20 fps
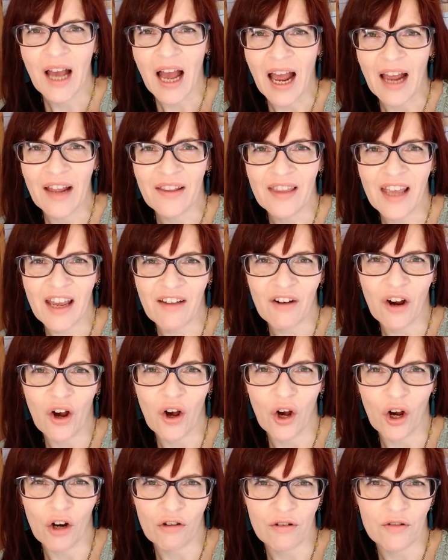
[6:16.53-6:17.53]
And there are
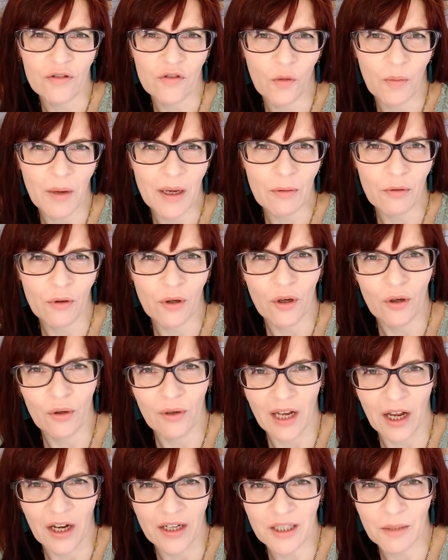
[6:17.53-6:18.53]
art groups for people who
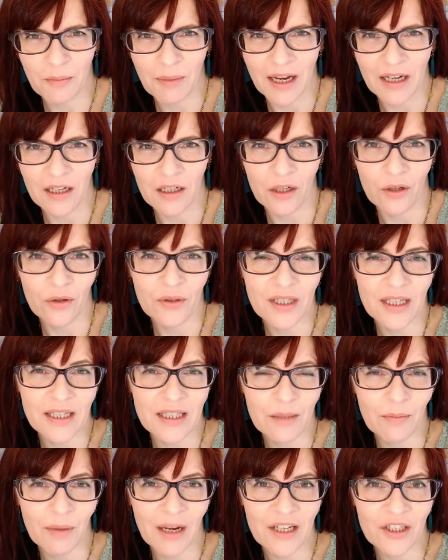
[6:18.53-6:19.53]
like to paint loose
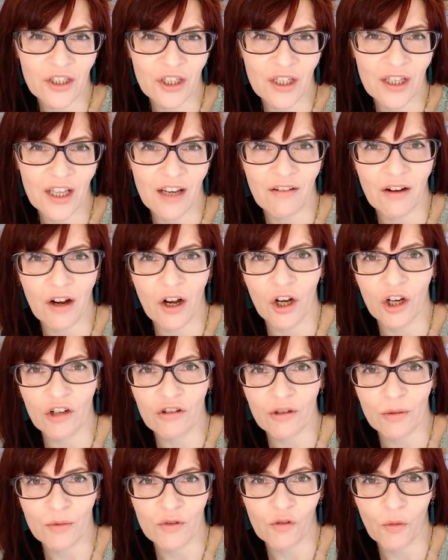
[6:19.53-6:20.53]
and splashy. There are
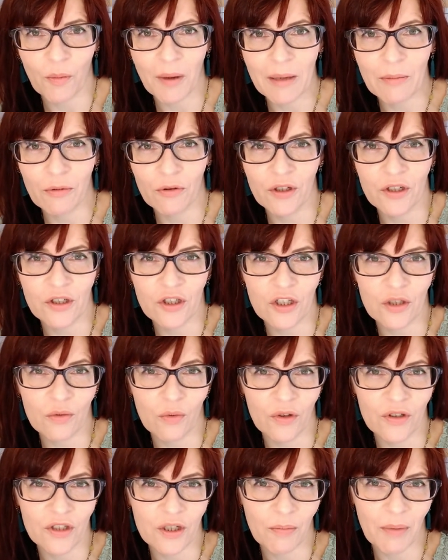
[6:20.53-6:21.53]
art groups for people that just
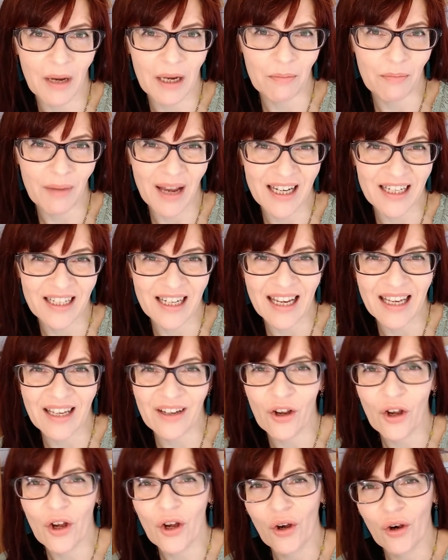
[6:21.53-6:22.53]
want to paint pen and
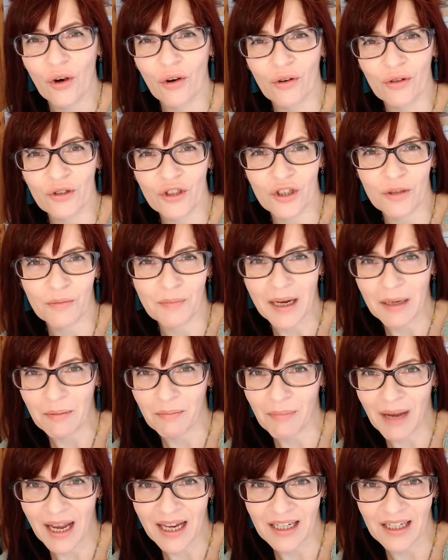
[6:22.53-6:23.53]
ink or just
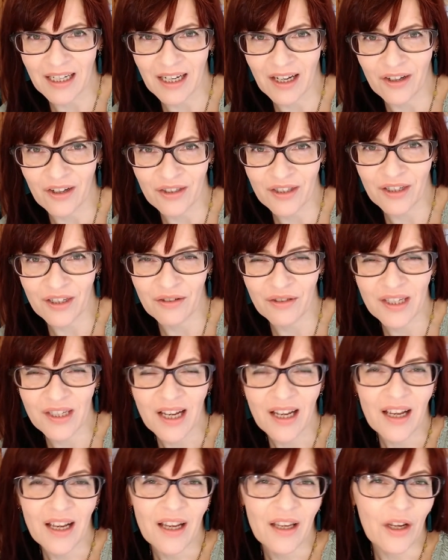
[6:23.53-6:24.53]
paint manga cartoons.
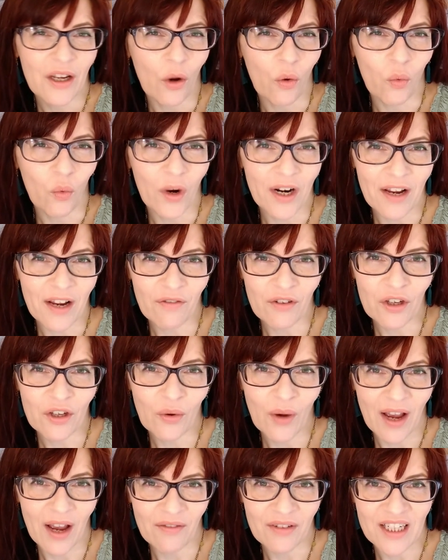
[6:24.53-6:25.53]
You know, whatever
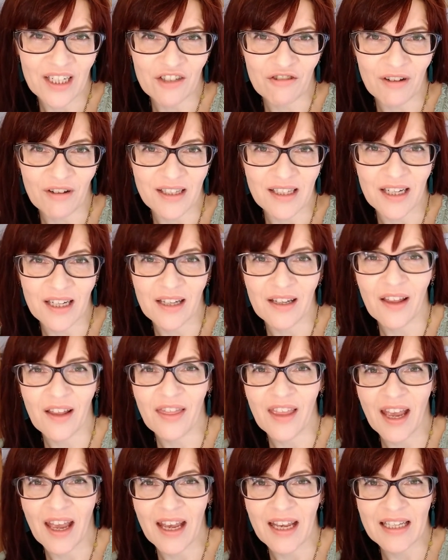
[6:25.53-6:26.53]
you have an interest in,
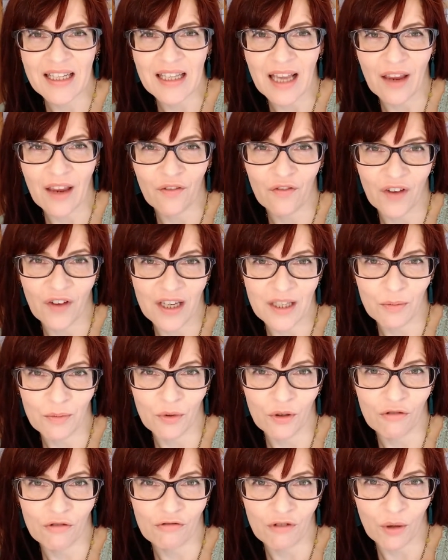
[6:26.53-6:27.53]
there is a
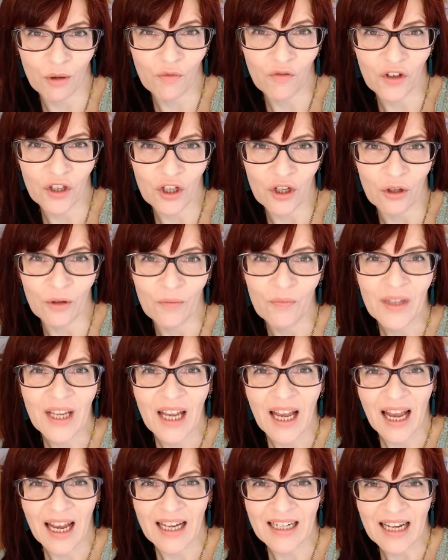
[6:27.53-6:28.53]
Facebook group for you.
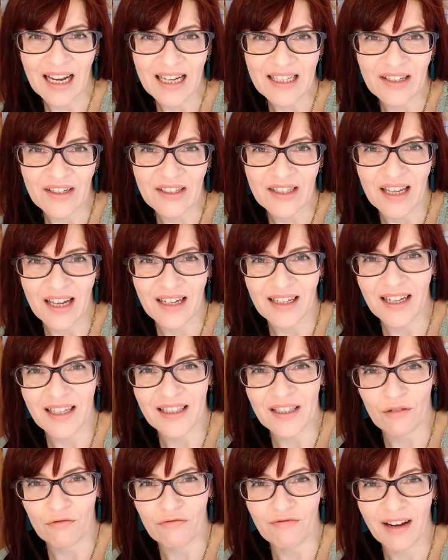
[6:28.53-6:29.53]
And as I said,
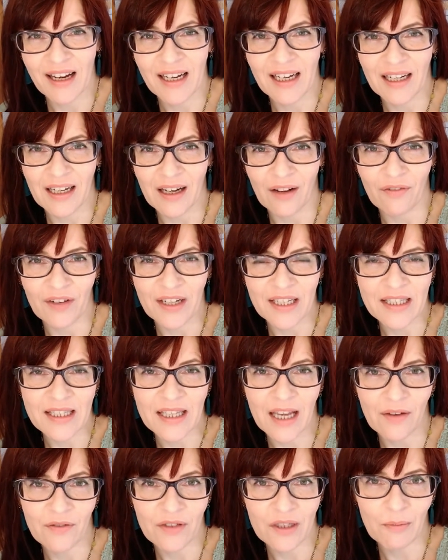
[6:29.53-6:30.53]
it's a really lovely
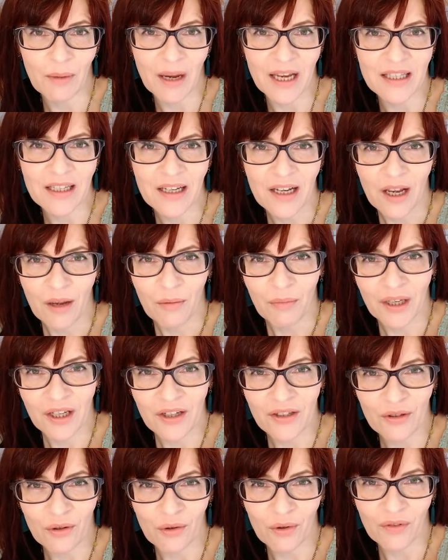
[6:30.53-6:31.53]
safe space
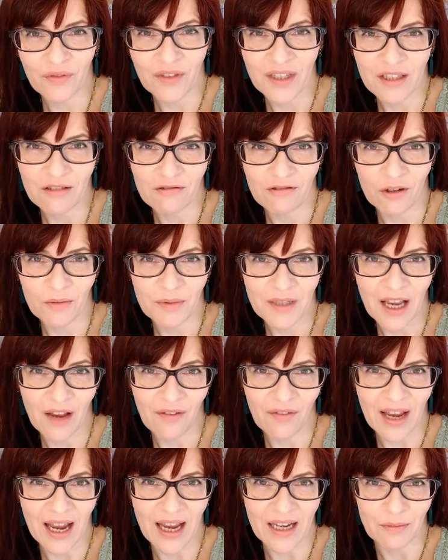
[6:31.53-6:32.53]
because all of these groups
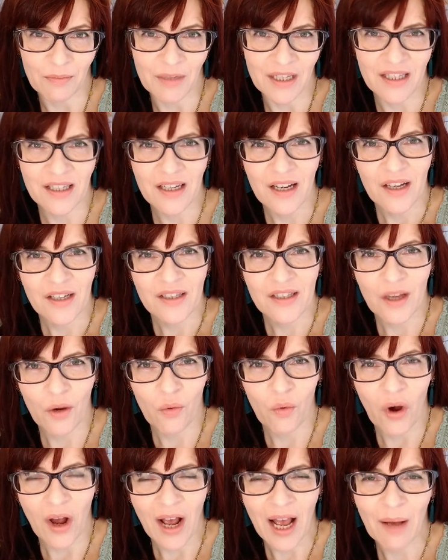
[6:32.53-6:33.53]
have admins. So
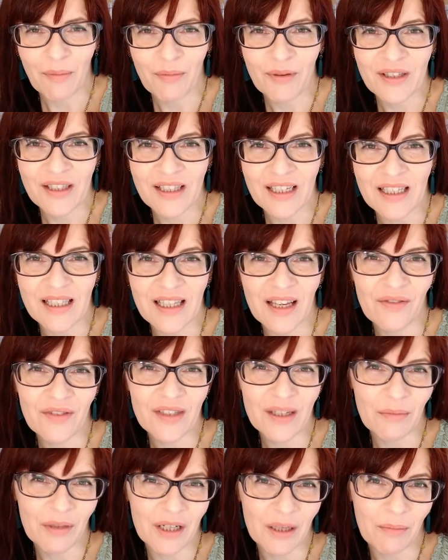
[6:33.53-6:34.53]
what happens is if
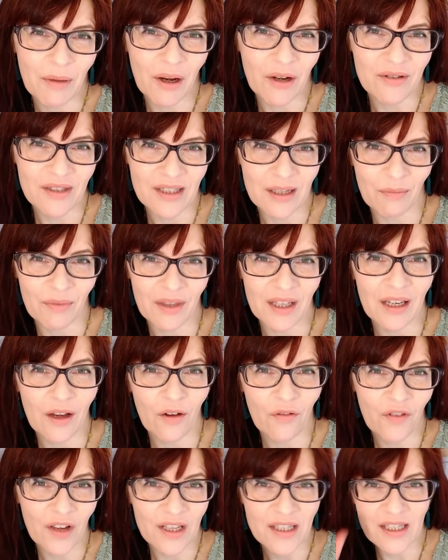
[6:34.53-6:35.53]
somebody posts something
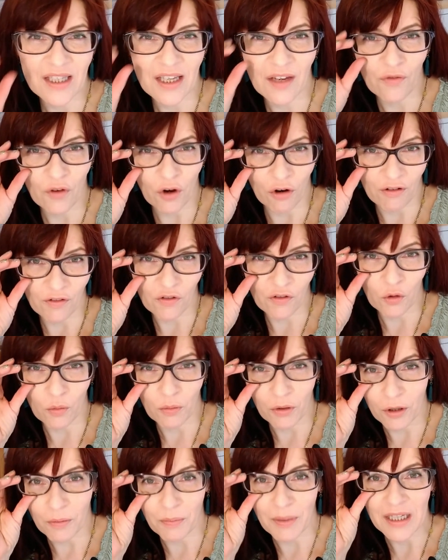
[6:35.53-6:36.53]
offensive, or if you
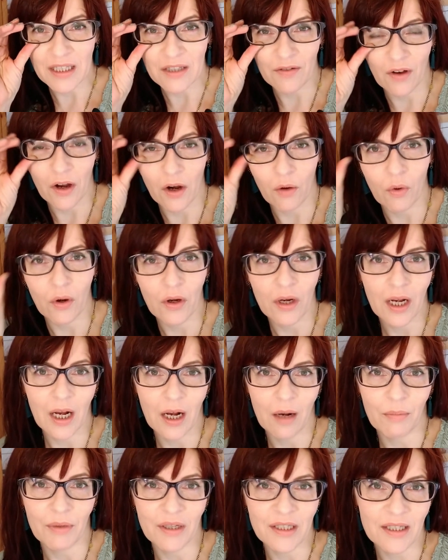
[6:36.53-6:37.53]
put a piece of artwork
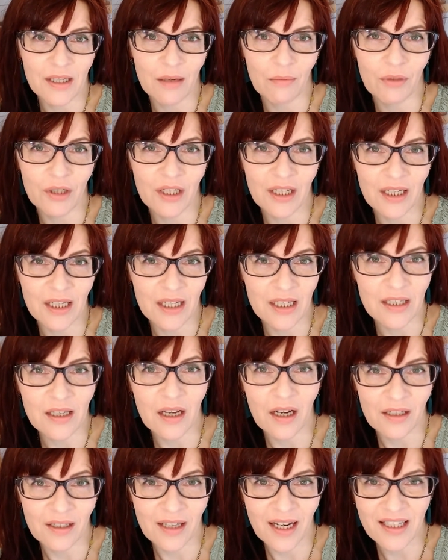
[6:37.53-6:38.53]
up and somebody is
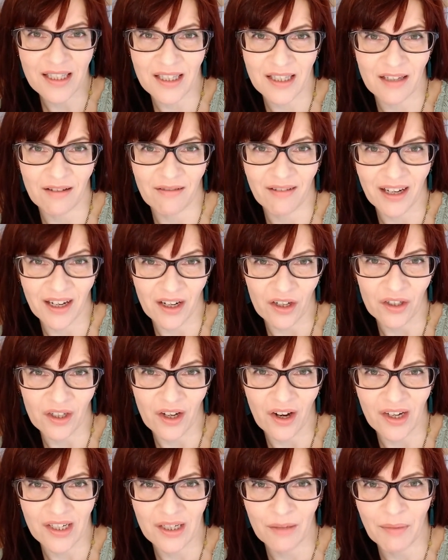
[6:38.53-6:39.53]
unnecessarily
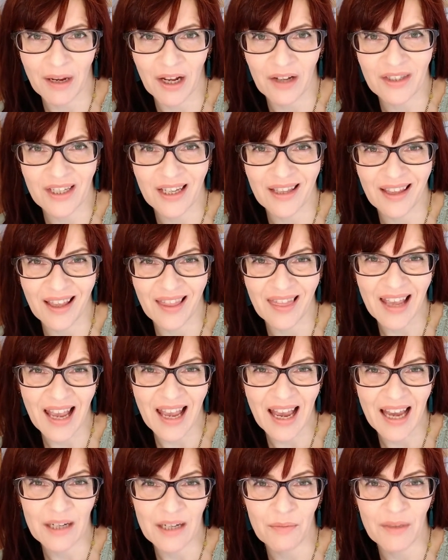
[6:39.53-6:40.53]
unkind about it, then the
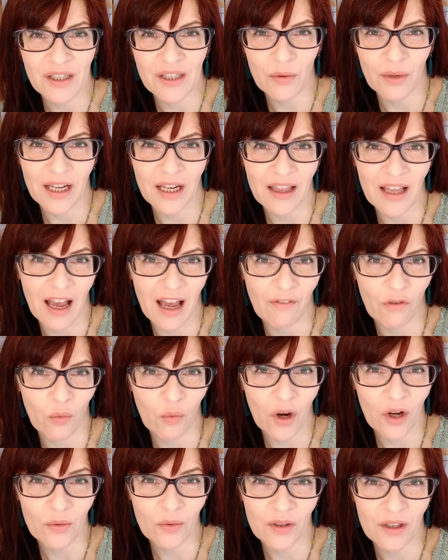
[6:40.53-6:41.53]
admins will either have a
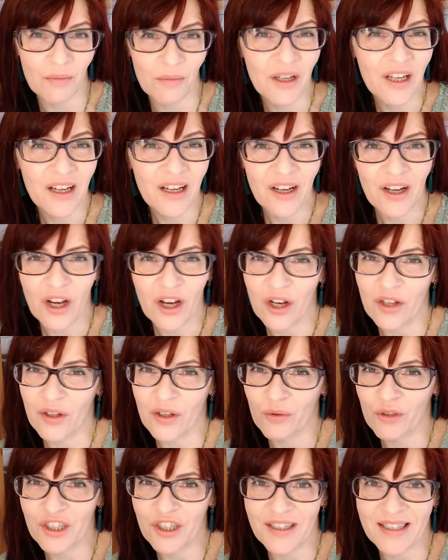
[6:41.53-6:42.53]
word with them or
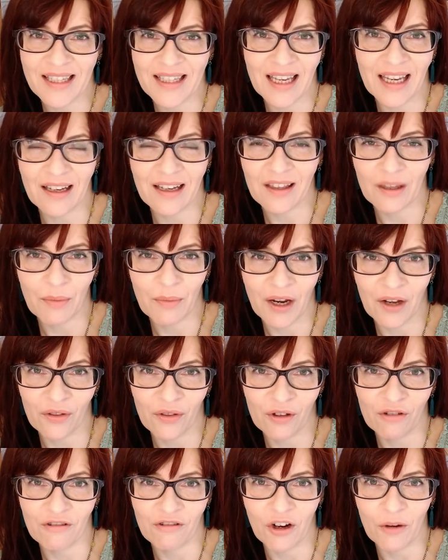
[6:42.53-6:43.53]
they'll just kick them out
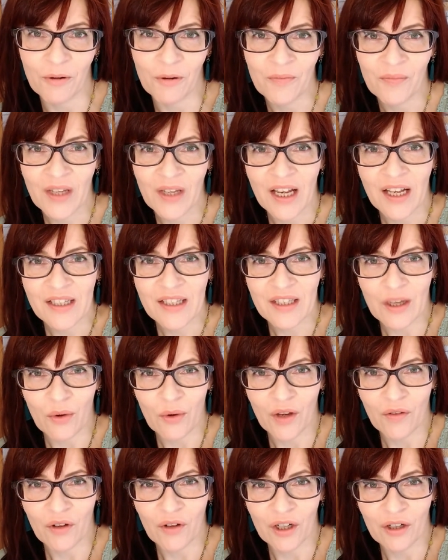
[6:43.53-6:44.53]
the group. So
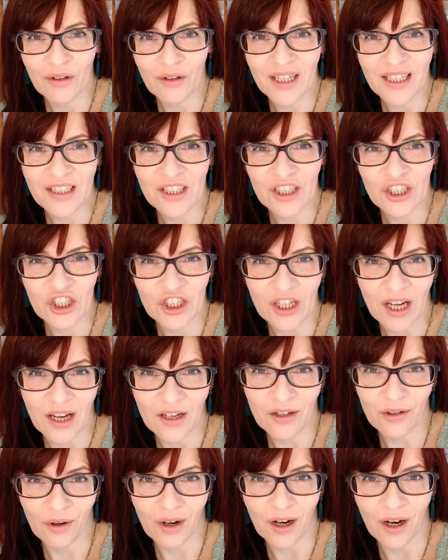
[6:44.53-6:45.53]
if you're looking to share
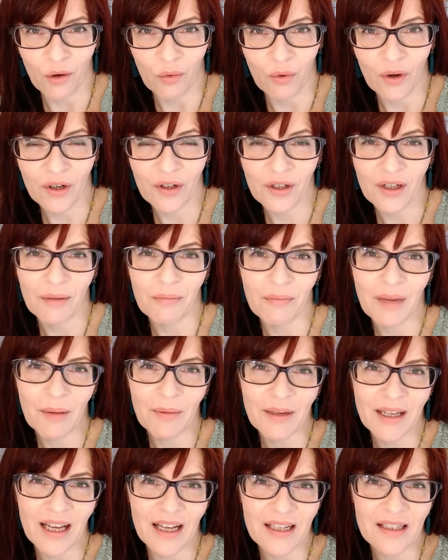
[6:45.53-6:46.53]
your artwork and
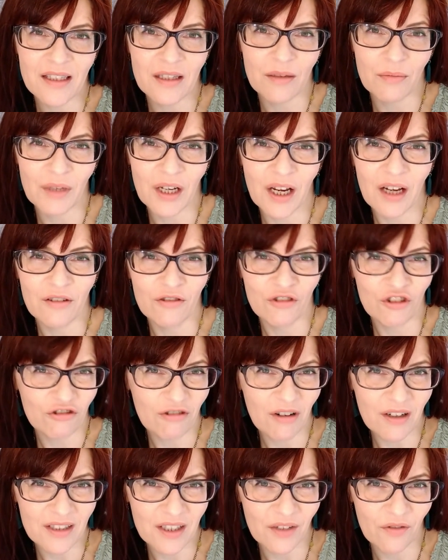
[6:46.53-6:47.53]
maybe get some
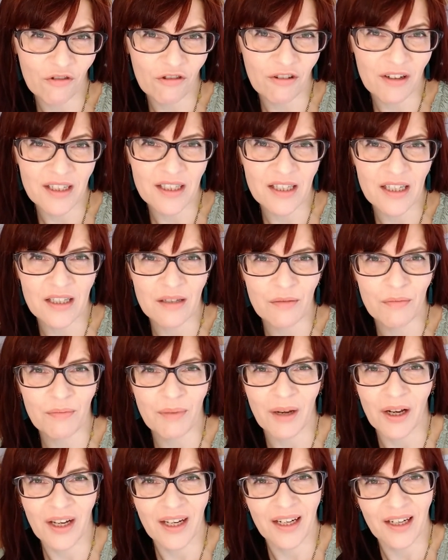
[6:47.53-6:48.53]
constructive criticism
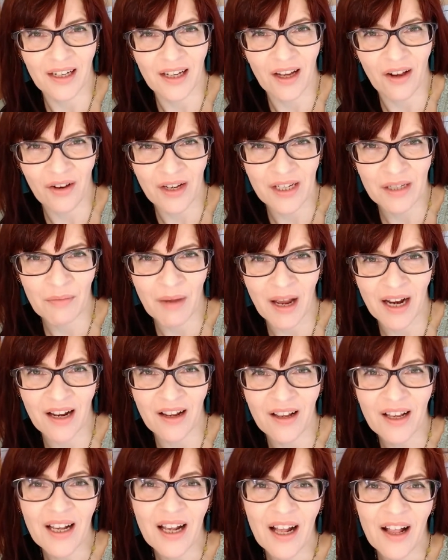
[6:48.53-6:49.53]
but in a kind
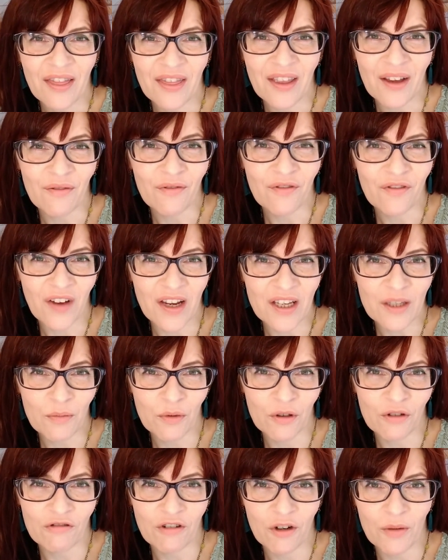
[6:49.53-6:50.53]
manner, then
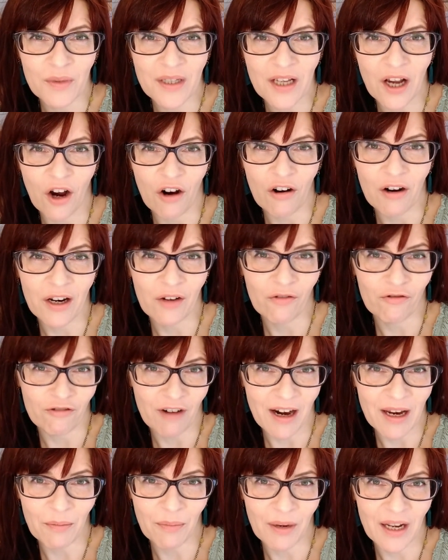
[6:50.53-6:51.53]
Facebook groups are a
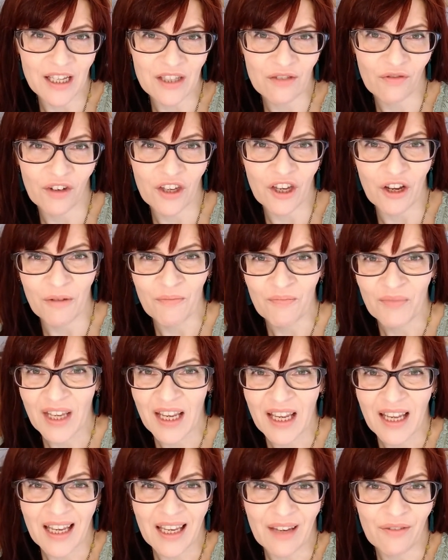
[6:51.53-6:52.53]
great place for you.
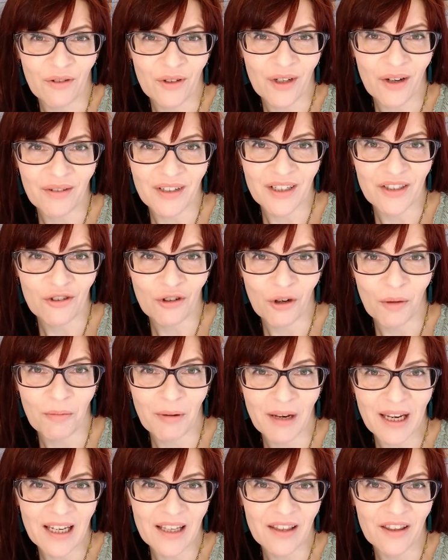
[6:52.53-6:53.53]
If you don't enjoy
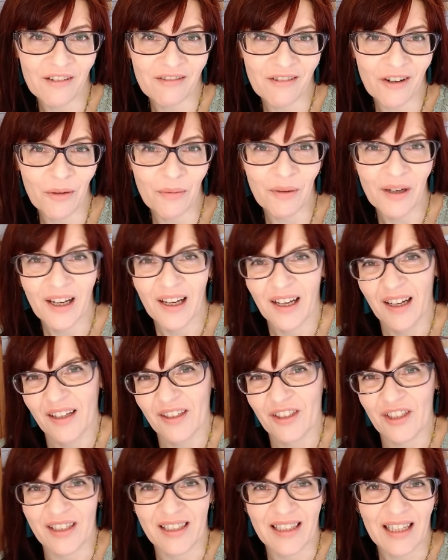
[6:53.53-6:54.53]
being in the group,
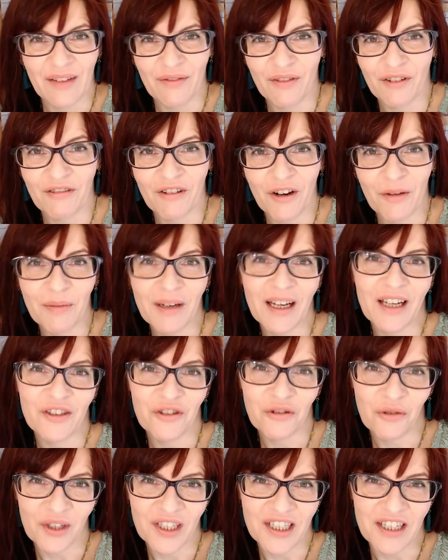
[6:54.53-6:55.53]
just leave the group
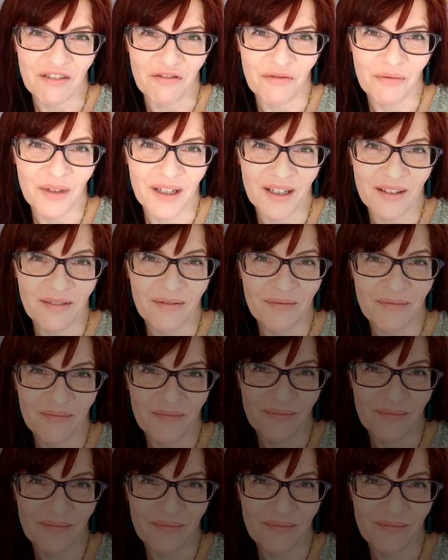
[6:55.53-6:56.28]
and join a different one.